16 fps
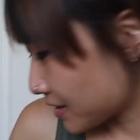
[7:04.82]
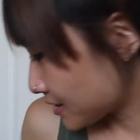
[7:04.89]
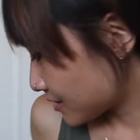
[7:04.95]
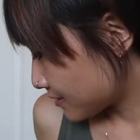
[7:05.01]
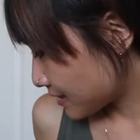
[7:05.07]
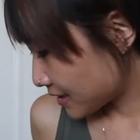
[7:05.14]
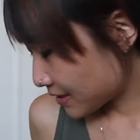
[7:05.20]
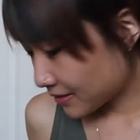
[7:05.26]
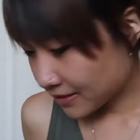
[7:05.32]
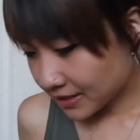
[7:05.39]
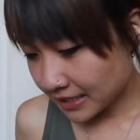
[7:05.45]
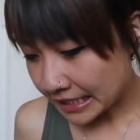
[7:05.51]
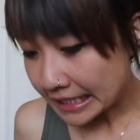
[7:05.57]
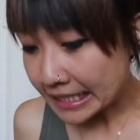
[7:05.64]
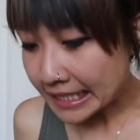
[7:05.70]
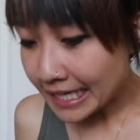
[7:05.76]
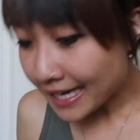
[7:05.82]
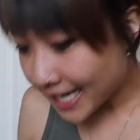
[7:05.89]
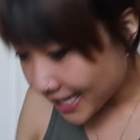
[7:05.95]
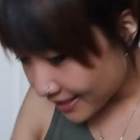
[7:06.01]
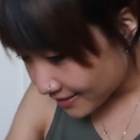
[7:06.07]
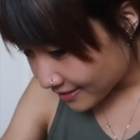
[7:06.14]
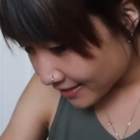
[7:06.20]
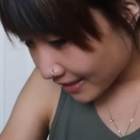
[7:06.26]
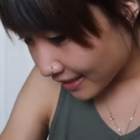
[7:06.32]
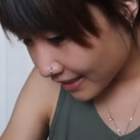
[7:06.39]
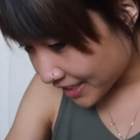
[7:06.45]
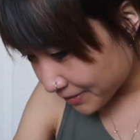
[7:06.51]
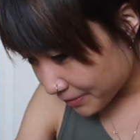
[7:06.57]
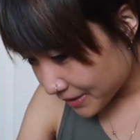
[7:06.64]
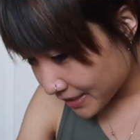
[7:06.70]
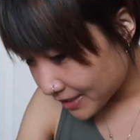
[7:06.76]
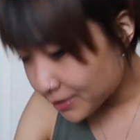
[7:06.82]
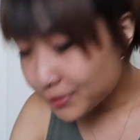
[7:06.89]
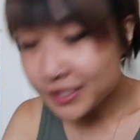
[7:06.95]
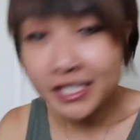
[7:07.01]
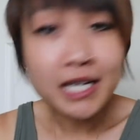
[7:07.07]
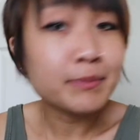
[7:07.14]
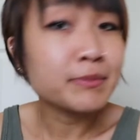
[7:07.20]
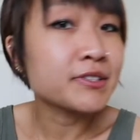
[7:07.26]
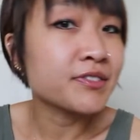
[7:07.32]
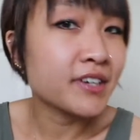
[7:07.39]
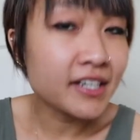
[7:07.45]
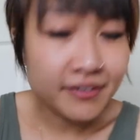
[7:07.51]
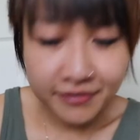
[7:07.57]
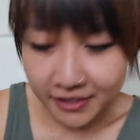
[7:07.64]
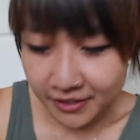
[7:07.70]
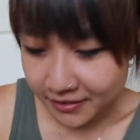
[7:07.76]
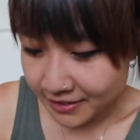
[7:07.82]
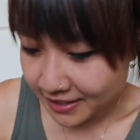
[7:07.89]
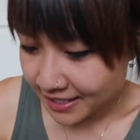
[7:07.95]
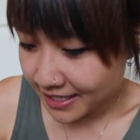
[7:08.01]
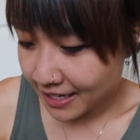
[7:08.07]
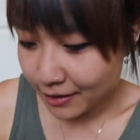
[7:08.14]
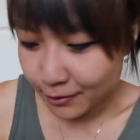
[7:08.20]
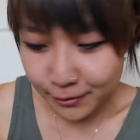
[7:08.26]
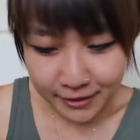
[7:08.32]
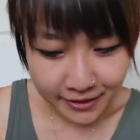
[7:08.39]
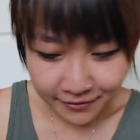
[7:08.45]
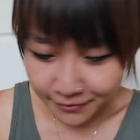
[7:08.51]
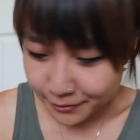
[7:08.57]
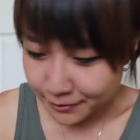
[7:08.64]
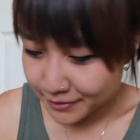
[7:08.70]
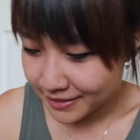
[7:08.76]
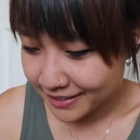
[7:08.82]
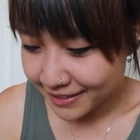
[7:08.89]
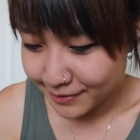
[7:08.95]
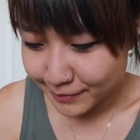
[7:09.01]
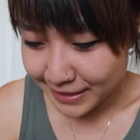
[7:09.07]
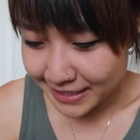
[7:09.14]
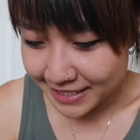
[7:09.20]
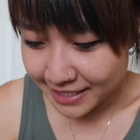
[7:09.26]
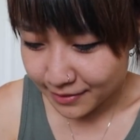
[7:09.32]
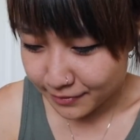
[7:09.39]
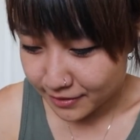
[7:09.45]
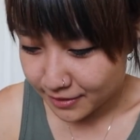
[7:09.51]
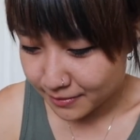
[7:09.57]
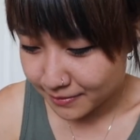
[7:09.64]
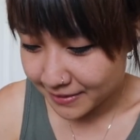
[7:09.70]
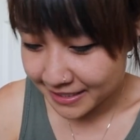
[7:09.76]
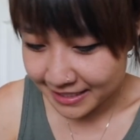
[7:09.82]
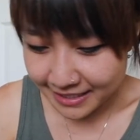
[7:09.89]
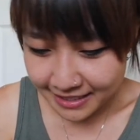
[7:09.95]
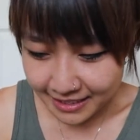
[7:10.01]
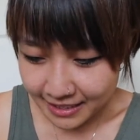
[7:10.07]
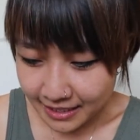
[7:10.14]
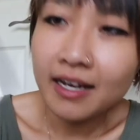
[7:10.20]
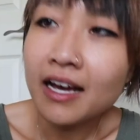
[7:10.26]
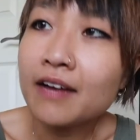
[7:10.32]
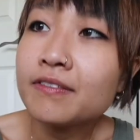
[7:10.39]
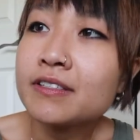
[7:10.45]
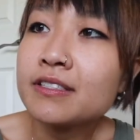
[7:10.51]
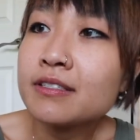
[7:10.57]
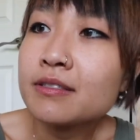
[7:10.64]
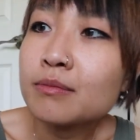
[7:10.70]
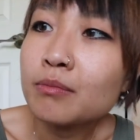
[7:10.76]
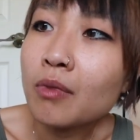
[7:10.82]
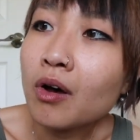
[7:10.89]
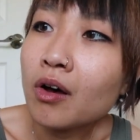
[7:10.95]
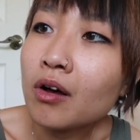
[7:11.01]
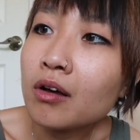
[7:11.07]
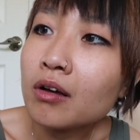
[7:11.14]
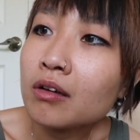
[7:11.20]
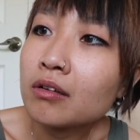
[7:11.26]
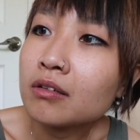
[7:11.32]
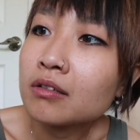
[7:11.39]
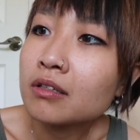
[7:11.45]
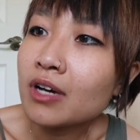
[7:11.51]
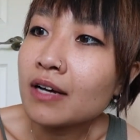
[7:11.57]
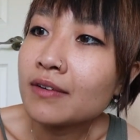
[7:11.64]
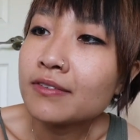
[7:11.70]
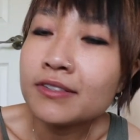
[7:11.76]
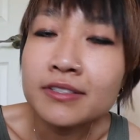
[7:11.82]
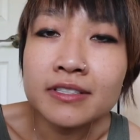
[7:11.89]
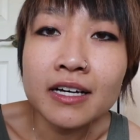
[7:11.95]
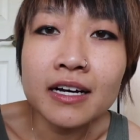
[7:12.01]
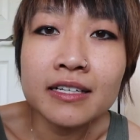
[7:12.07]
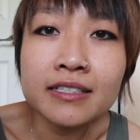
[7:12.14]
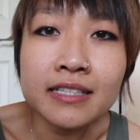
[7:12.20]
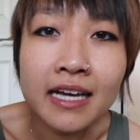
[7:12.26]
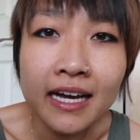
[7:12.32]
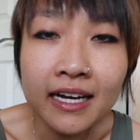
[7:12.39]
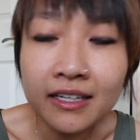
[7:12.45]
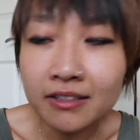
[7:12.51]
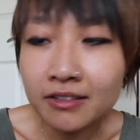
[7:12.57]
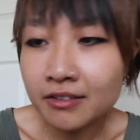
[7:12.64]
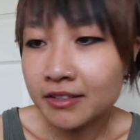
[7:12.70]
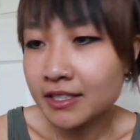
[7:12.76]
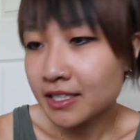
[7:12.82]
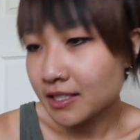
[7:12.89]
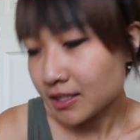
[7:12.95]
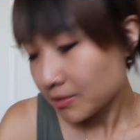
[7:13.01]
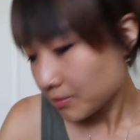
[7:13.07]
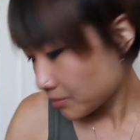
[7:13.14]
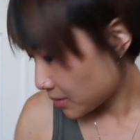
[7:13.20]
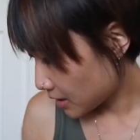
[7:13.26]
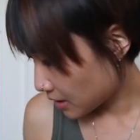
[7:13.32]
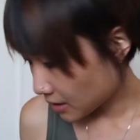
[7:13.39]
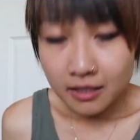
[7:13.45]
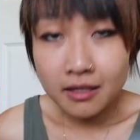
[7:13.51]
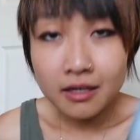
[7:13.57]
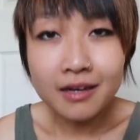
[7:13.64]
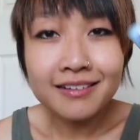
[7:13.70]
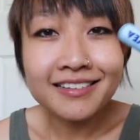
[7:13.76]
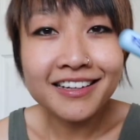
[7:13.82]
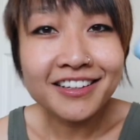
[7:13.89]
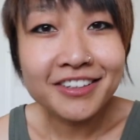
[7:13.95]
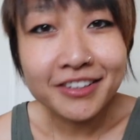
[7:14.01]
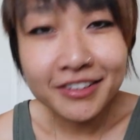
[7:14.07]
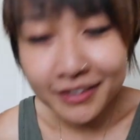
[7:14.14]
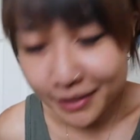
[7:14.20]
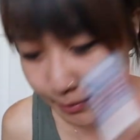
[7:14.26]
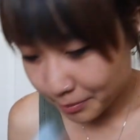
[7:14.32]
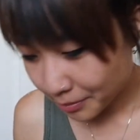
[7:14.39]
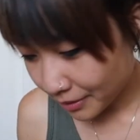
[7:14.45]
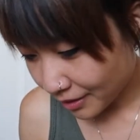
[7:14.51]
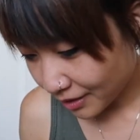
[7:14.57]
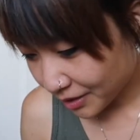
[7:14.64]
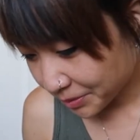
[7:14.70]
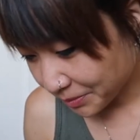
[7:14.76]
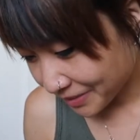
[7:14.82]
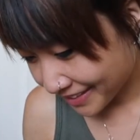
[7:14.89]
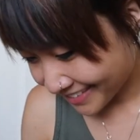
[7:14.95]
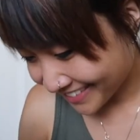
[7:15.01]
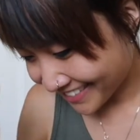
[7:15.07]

floss around in case that happens, which happens very frequently. I always have food stuck in my teeth for some reason. I have a small travel size hand cream, another lip balm. I